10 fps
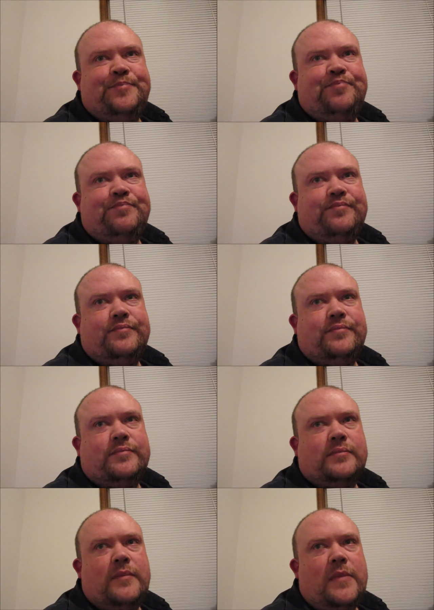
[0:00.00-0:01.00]

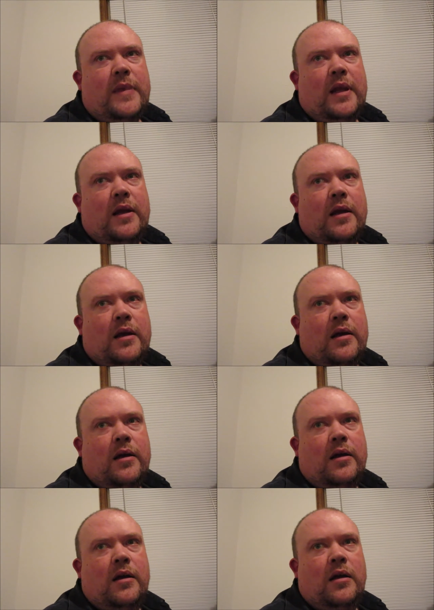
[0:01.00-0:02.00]

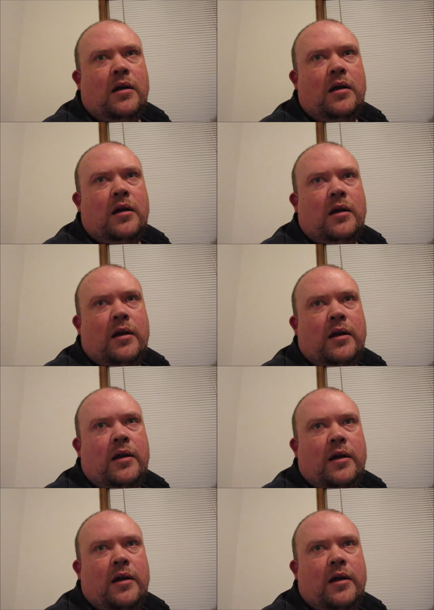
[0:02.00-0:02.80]
(silence)